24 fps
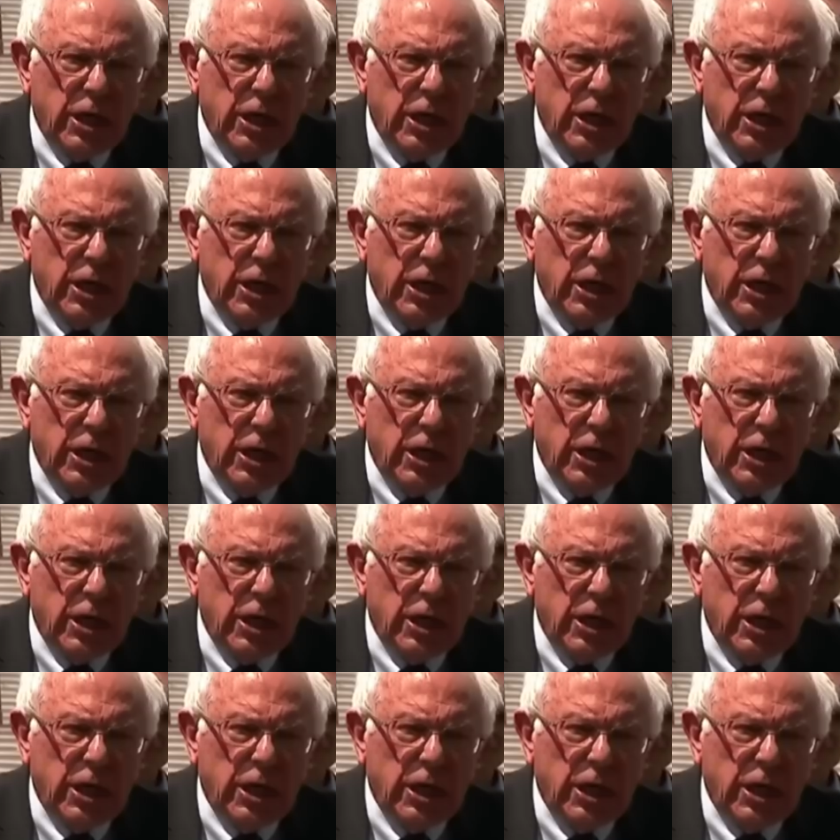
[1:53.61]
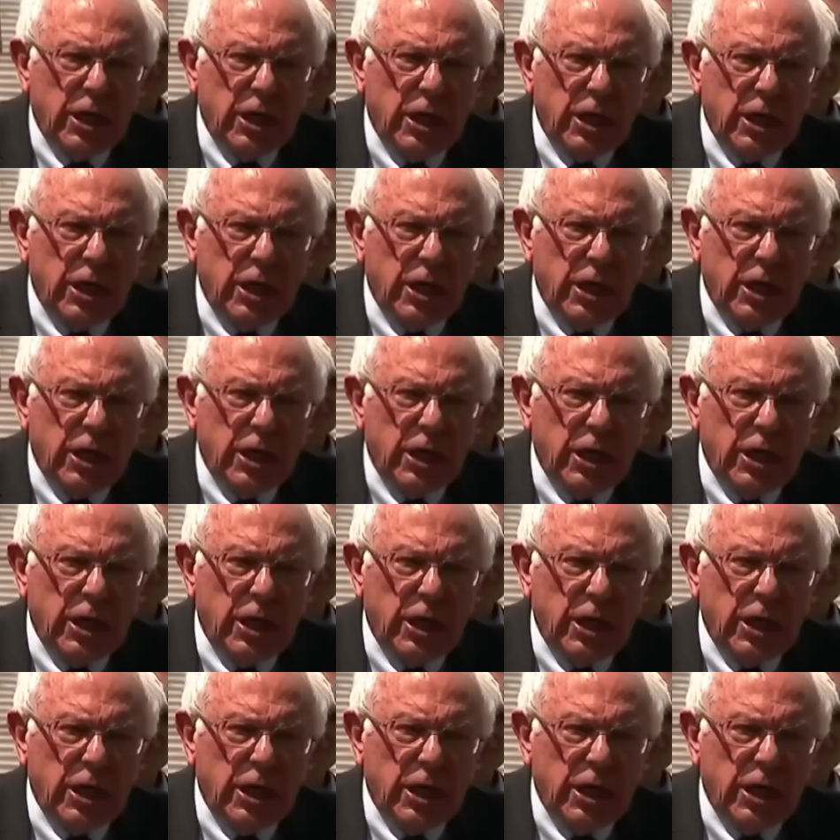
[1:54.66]

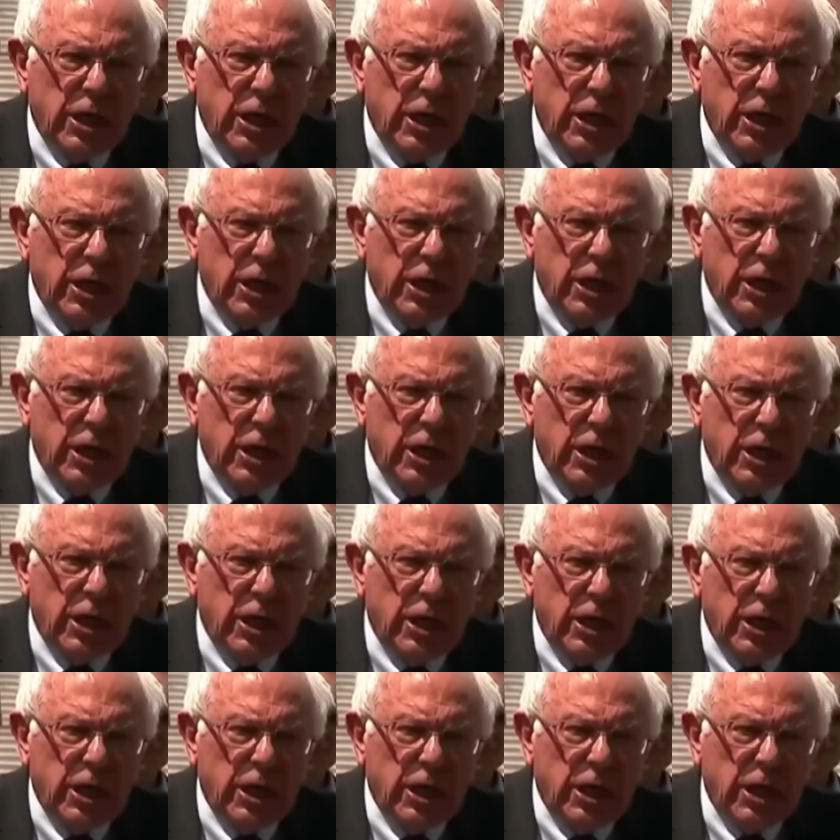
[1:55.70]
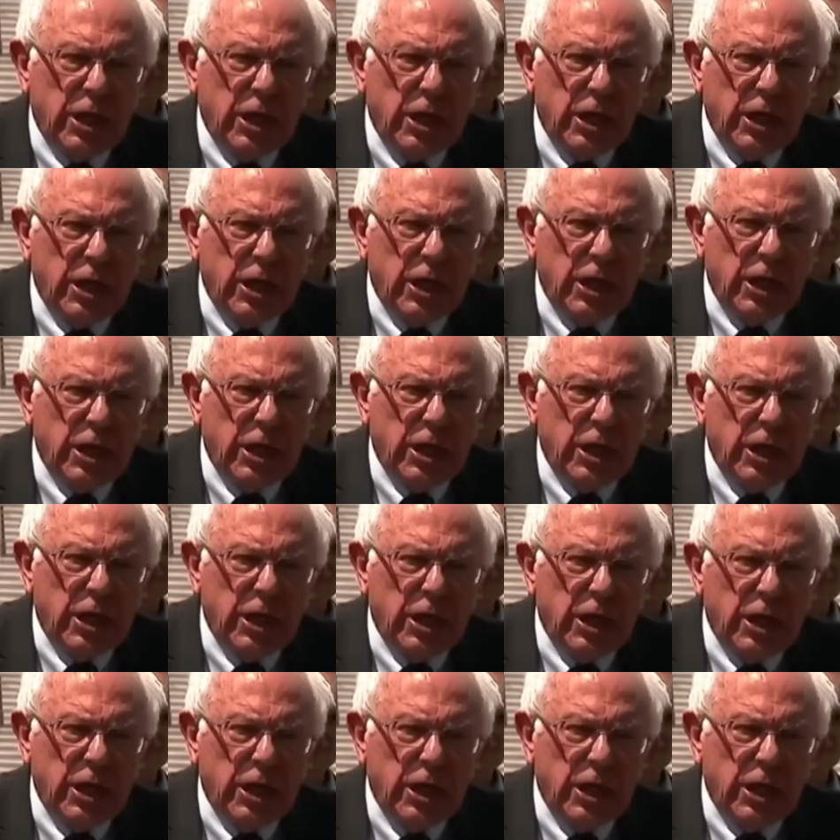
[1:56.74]

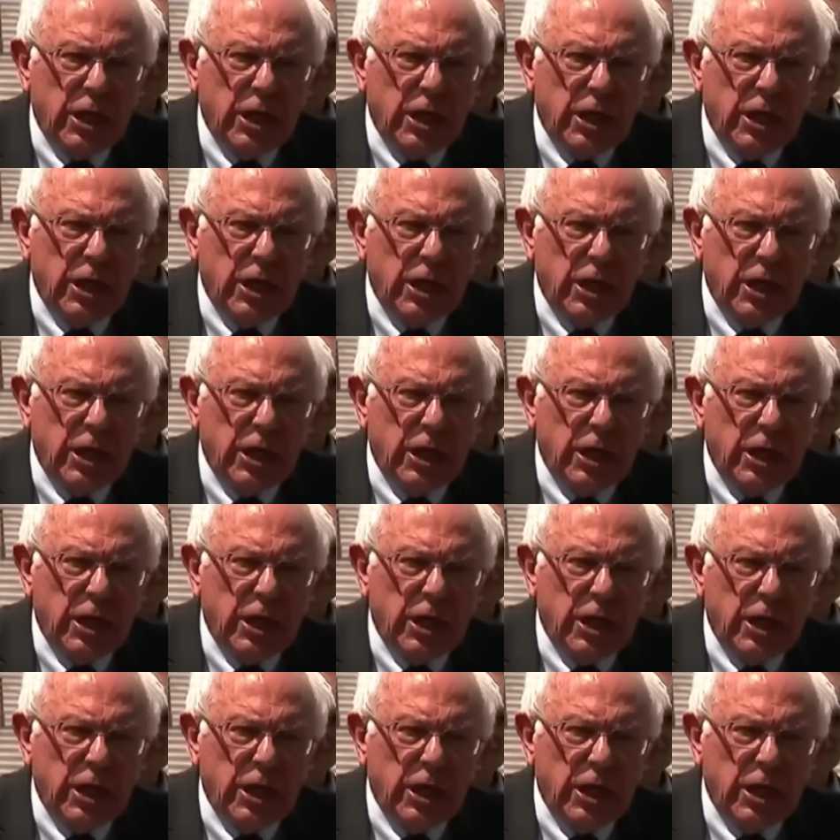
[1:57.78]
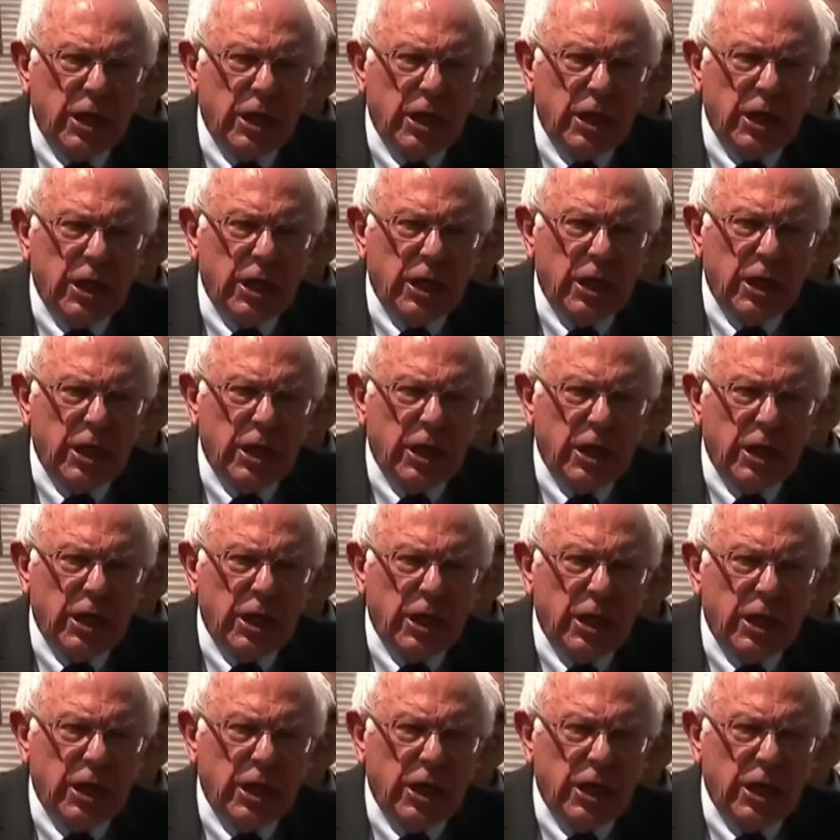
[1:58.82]

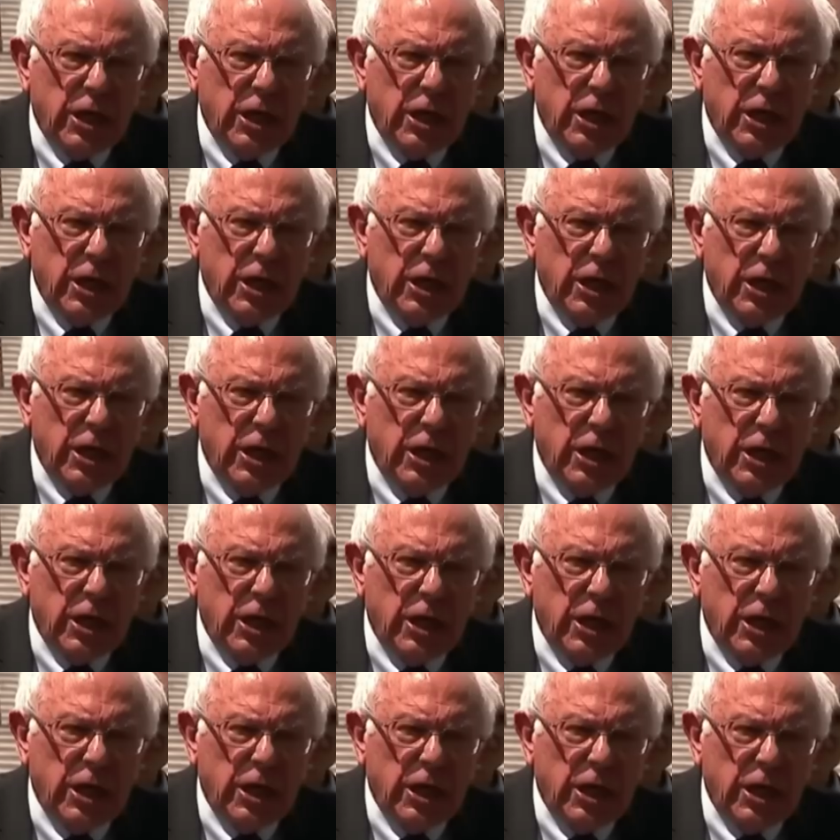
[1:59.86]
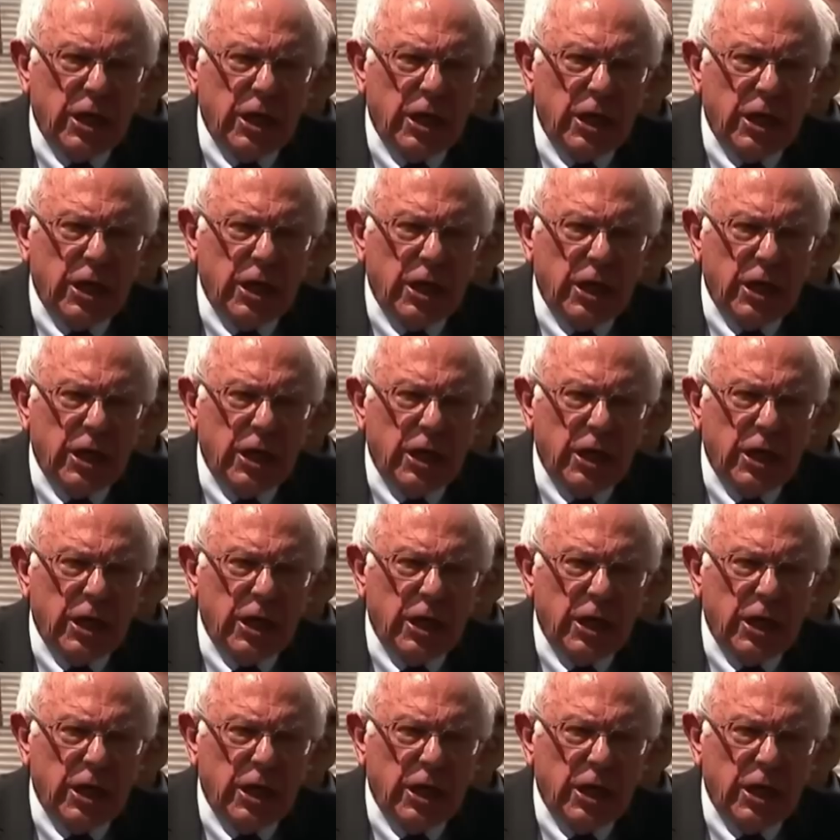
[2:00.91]
This person isn't speaking.